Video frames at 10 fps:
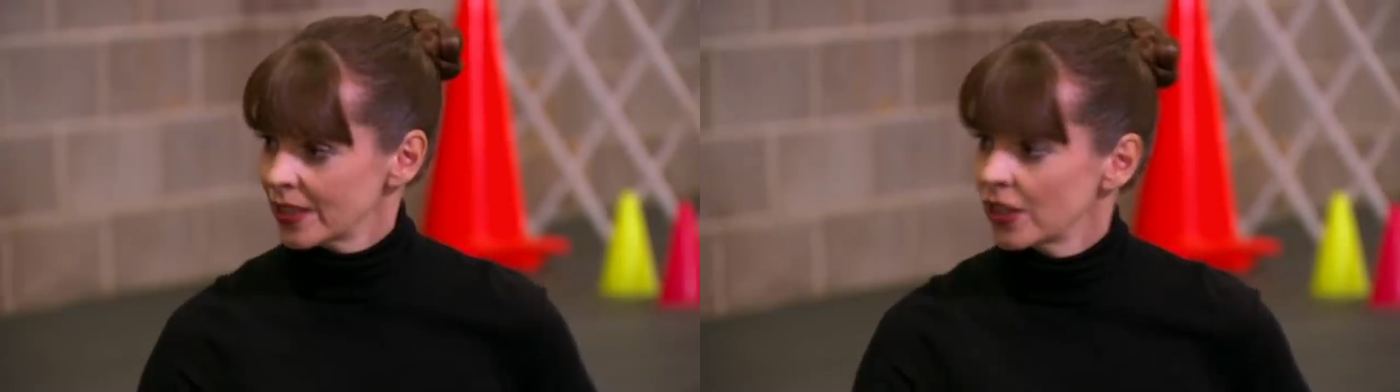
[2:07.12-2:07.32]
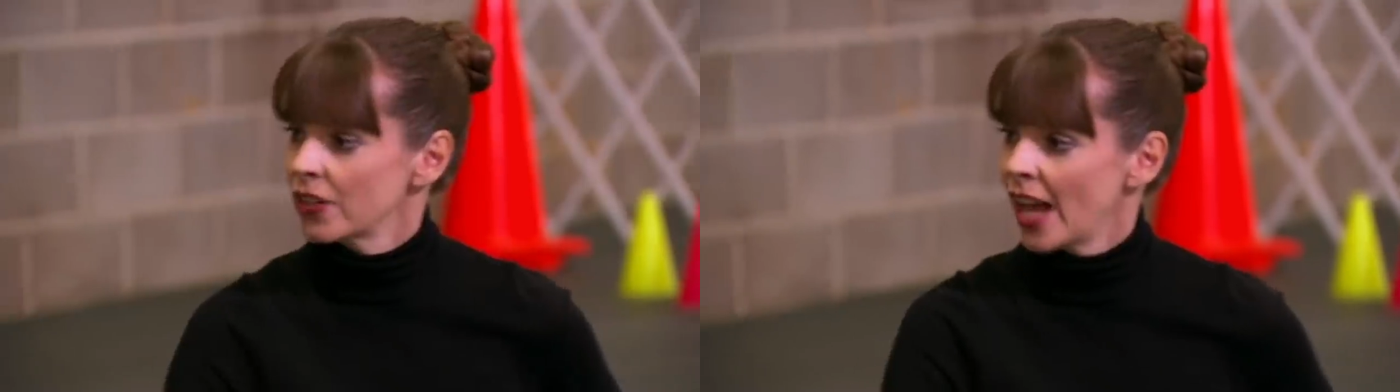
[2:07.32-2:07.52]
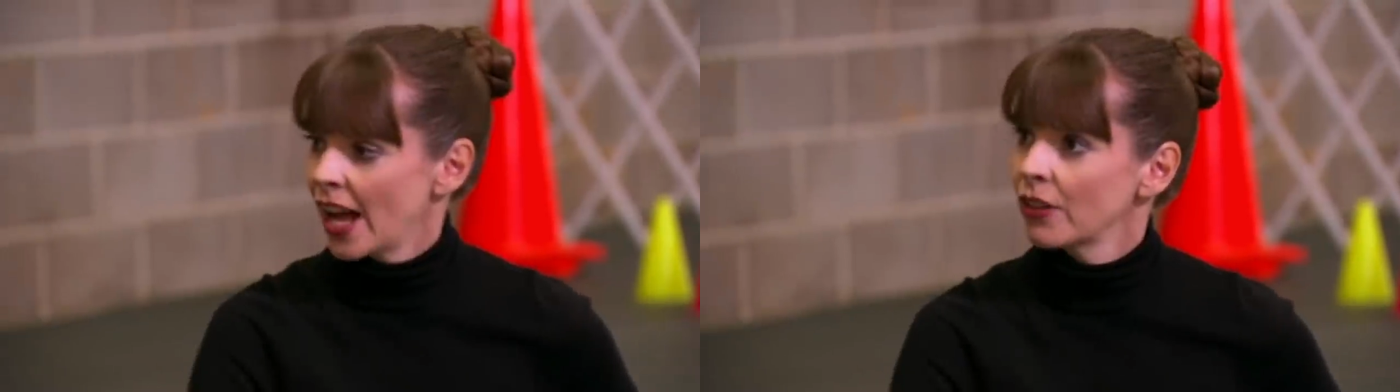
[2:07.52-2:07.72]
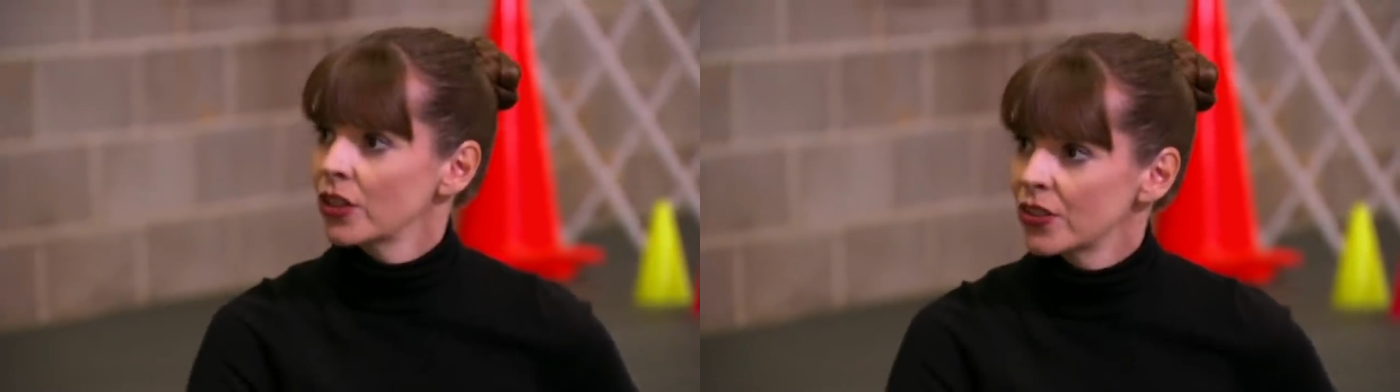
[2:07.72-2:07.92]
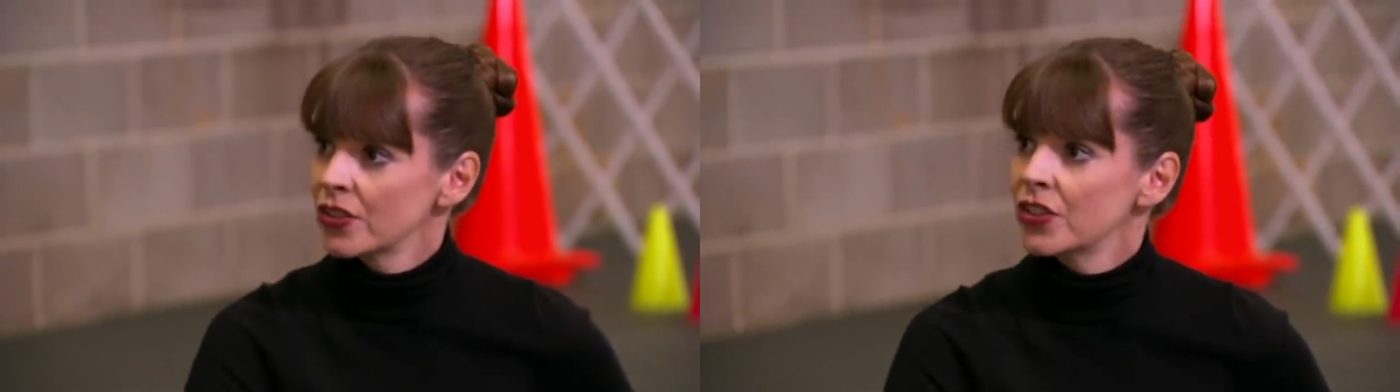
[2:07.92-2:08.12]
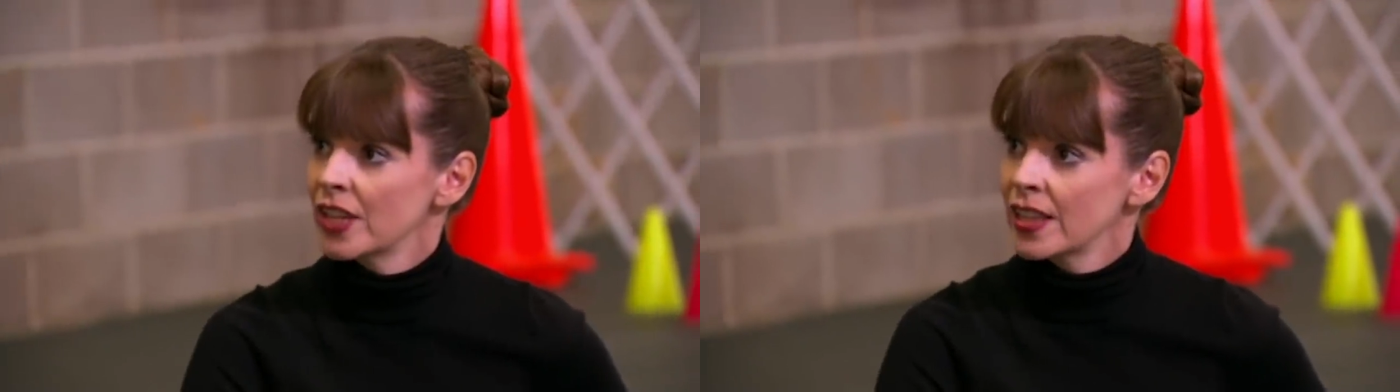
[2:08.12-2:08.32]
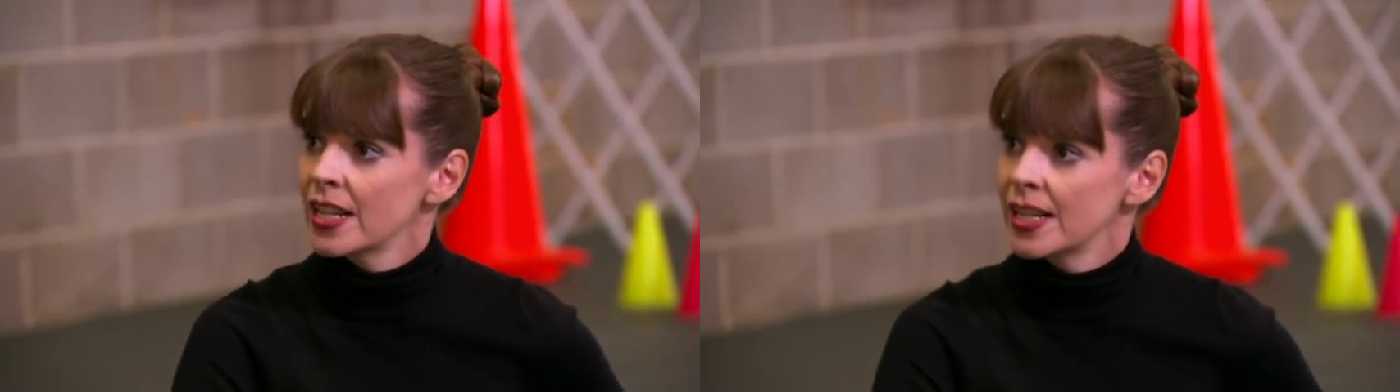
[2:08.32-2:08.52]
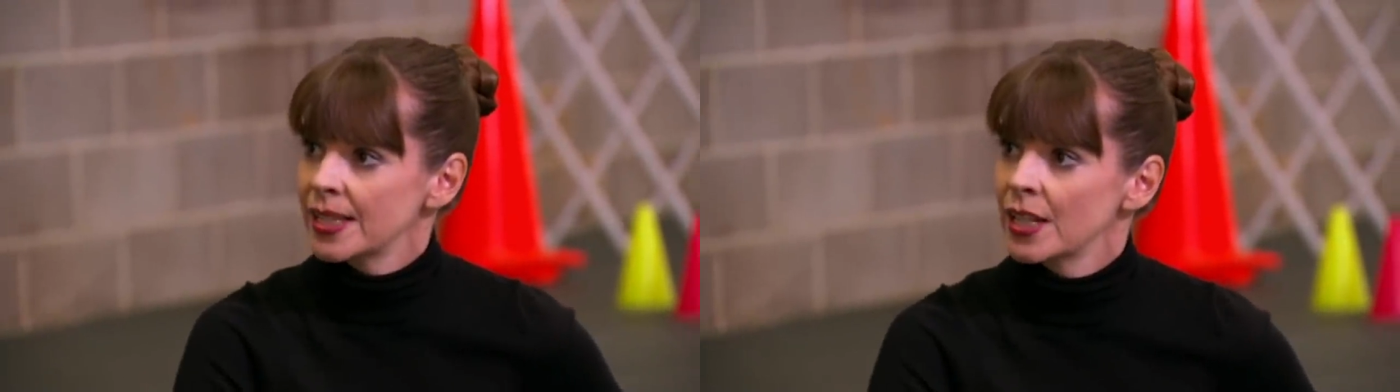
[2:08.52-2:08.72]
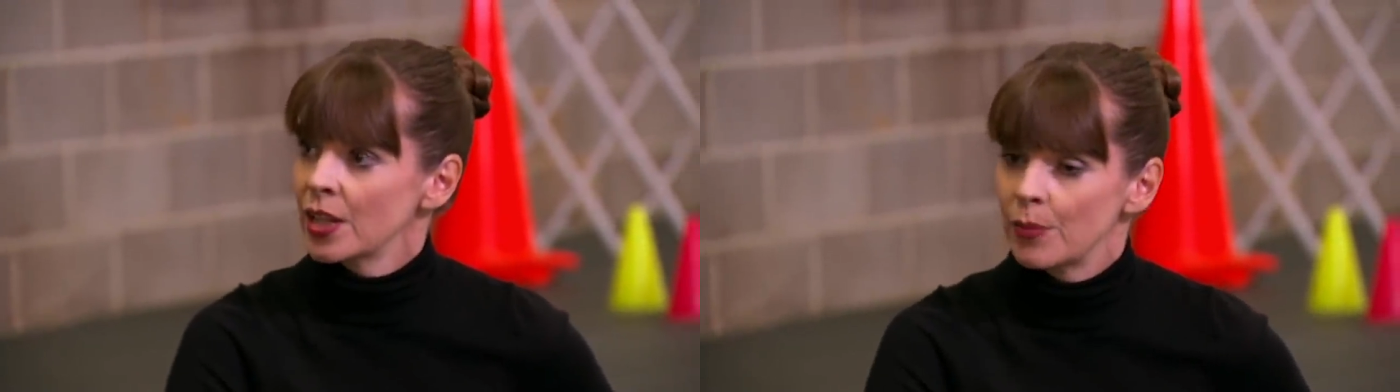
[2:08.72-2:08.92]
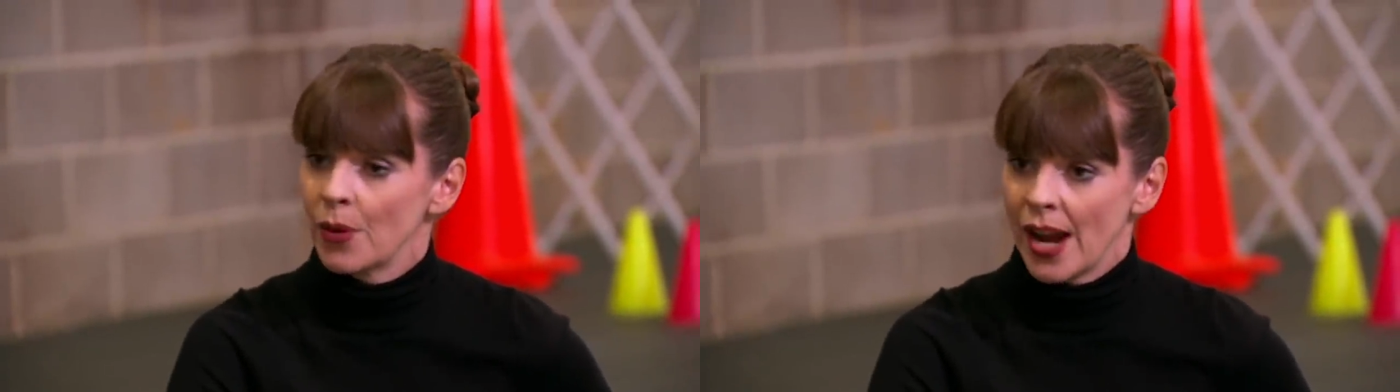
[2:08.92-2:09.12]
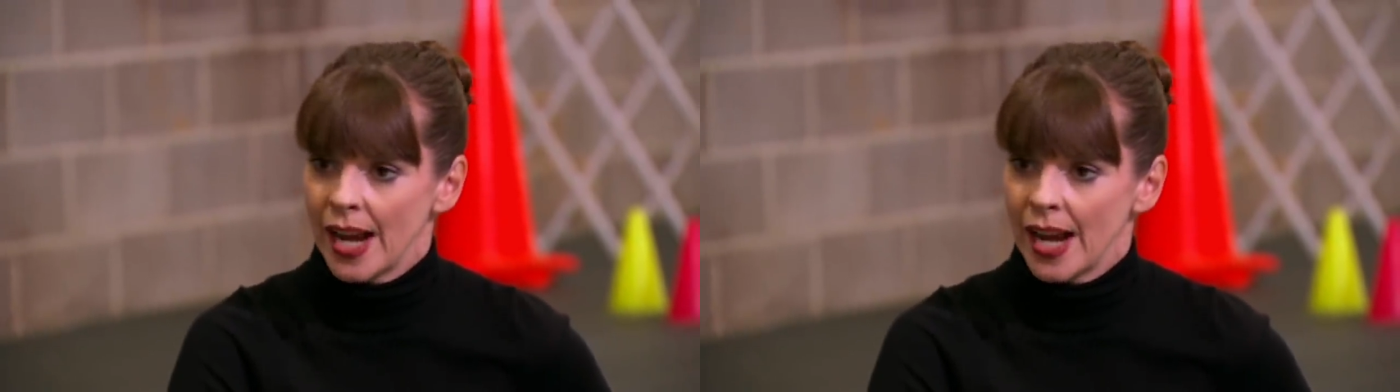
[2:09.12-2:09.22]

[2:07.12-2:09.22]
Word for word: Okay, so now you can see that it's in her